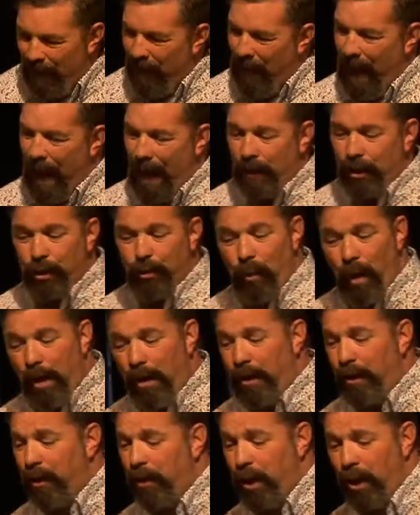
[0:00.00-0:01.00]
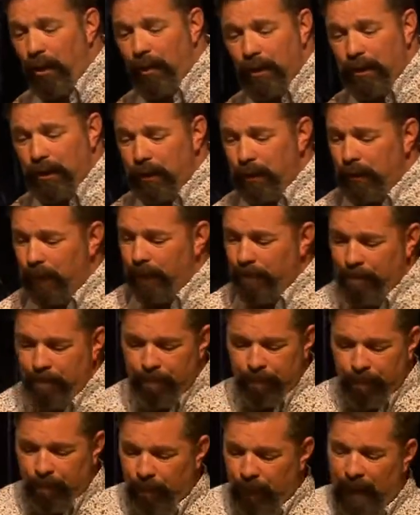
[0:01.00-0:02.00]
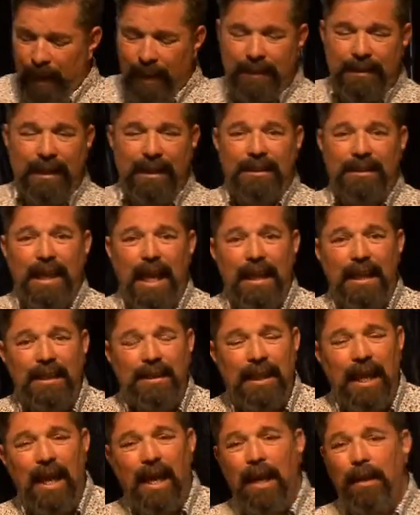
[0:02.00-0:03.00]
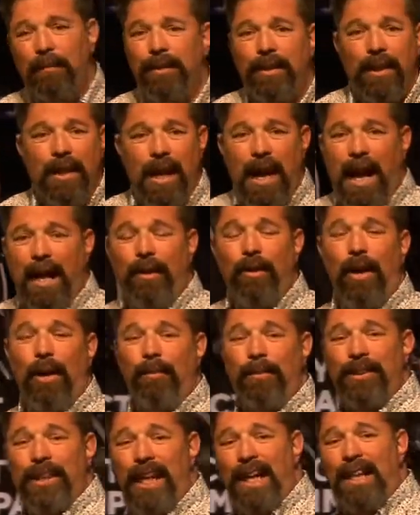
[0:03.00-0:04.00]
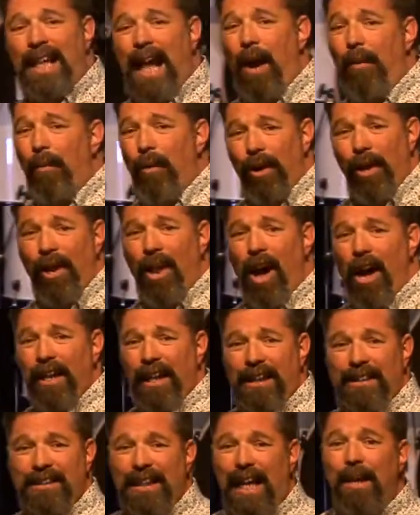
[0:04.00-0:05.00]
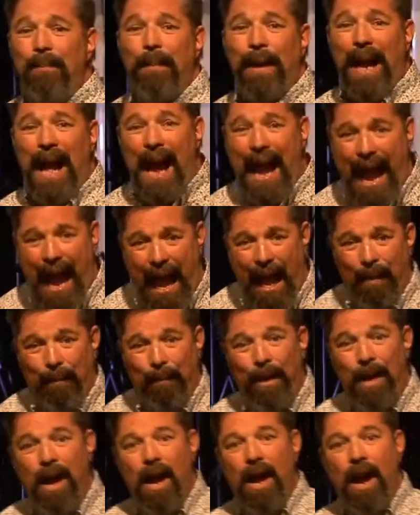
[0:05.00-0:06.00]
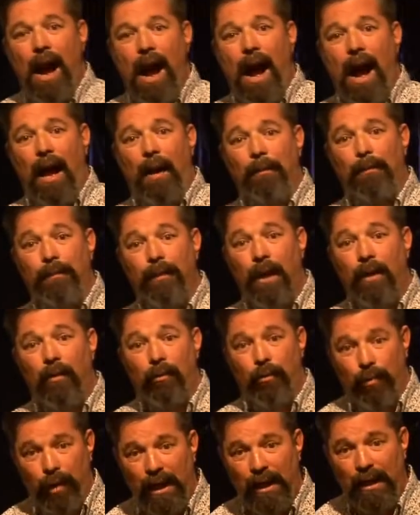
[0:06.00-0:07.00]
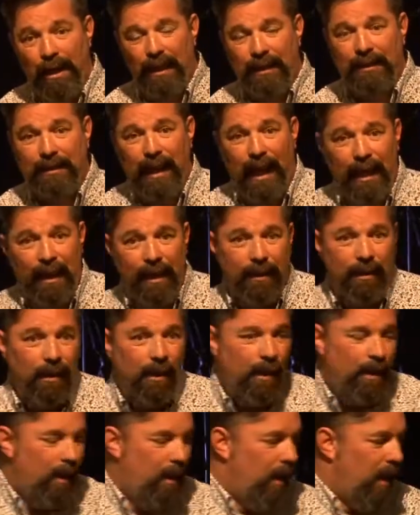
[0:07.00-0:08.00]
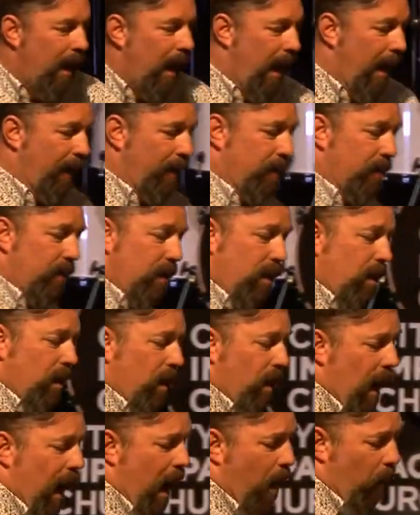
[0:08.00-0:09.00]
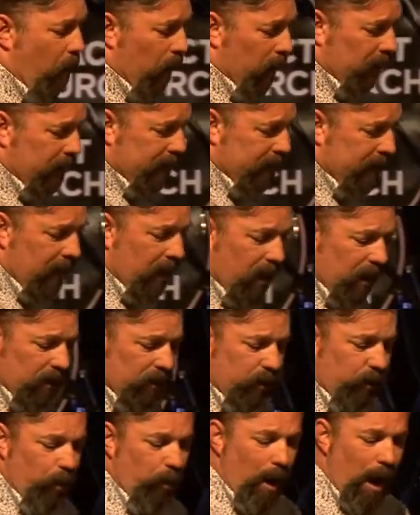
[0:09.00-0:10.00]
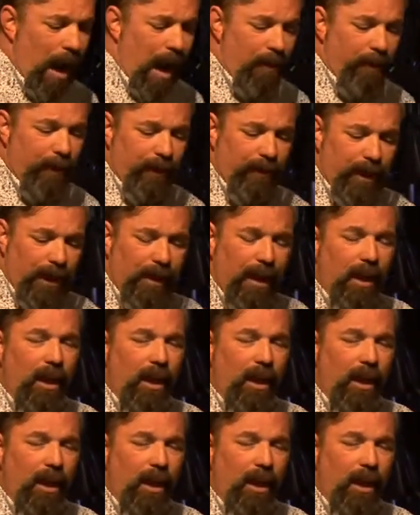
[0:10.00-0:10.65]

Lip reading: I just want to encourage you. It's exciting times. I know I'm saying that word a lot, excited, but I am. I'm really excited. And I want to see us do everything that